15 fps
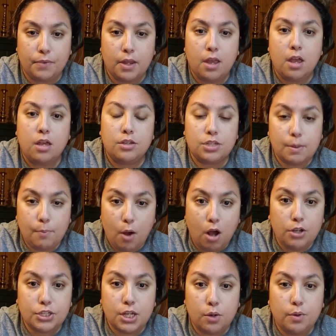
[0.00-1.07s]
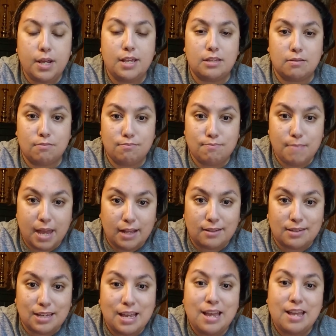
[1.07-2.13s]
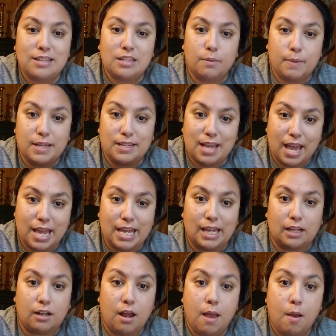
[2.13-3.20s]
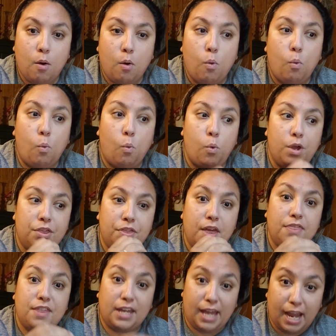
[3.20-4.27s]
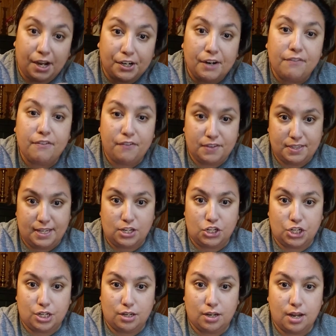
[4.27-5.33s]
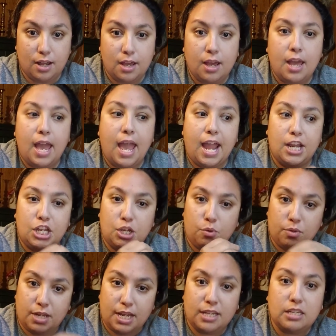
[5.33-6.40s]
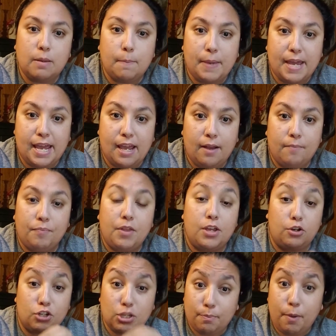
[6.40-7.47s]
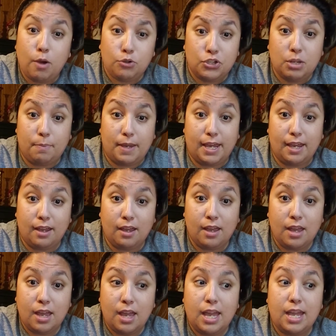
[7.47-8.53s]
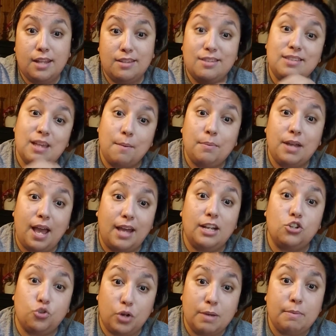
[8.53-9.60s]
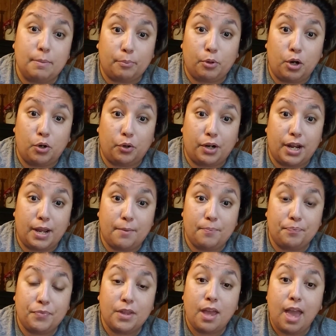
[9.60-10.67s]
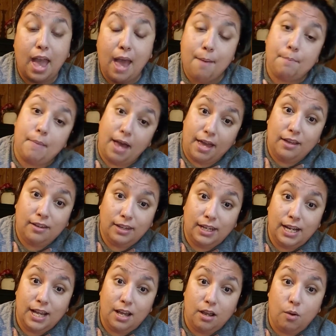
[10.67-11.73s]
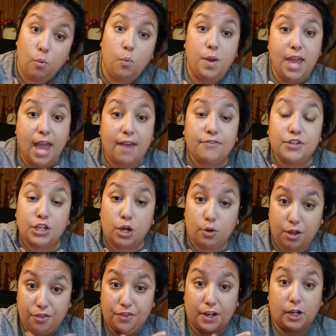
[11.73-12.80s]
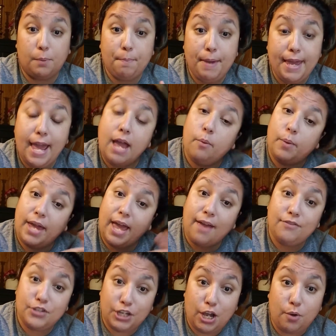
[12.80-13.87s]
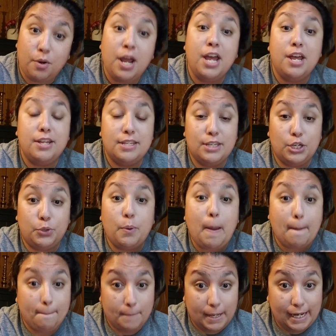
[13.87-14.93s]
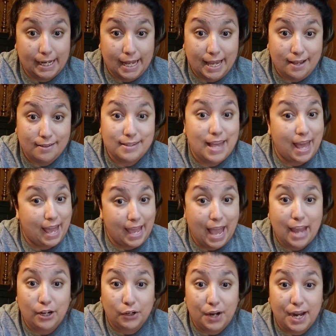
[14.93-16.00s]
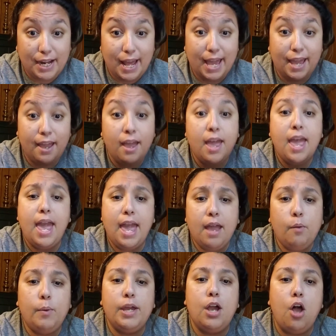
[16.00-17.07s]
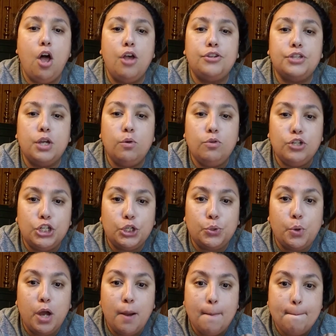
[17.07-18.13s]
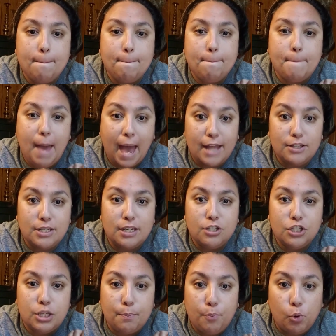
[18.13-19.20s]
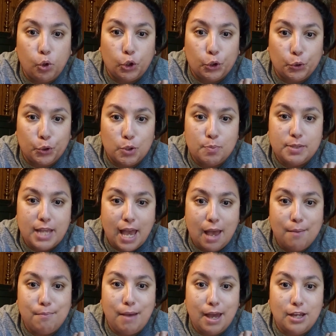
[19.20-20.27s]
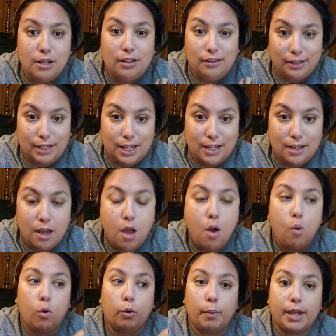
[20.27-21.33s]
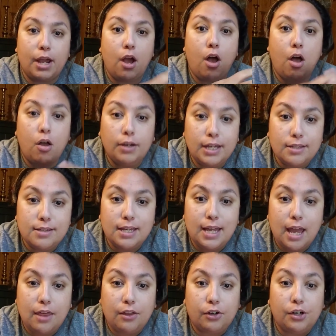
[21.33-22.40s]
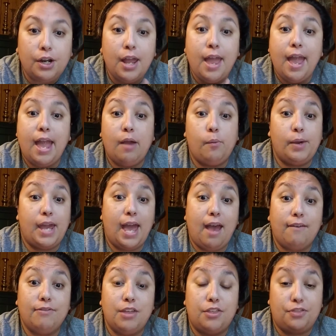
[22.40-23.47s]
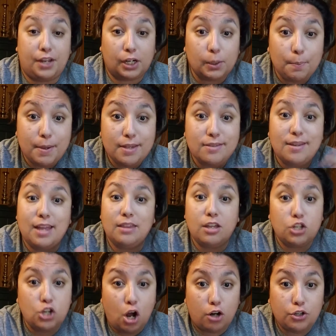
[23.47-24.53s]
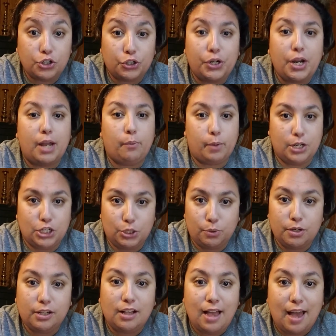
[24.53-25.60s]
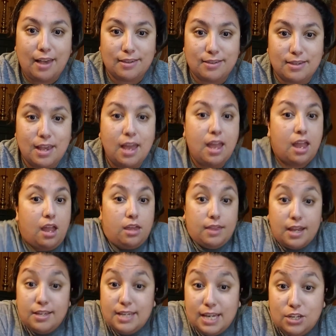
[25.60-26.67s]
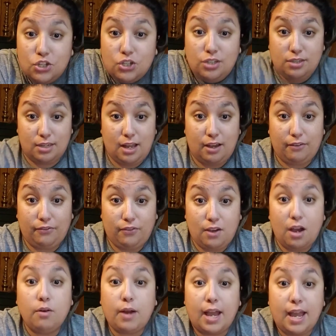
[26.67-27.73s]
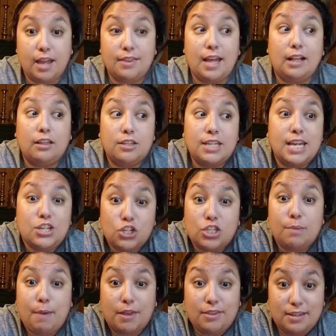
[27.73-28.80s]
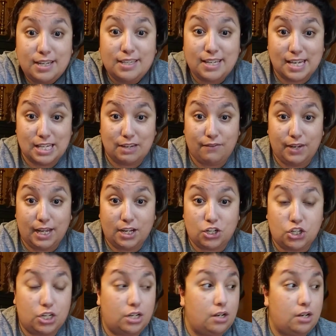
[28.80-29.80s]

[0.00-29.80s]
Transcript: Suboxone is meant to be taken with the care of a physician, and you're supposed to be in some kind of treatment program. At my clinic, we have to go to therapy, and we have to go to meetings, AA or NA, and we also do MAT support groups at my clinic, where we all get together and we have the therapist and the doctor, and we do a class, and they teach us stuff, okay? And they teach us about the disease of addiction.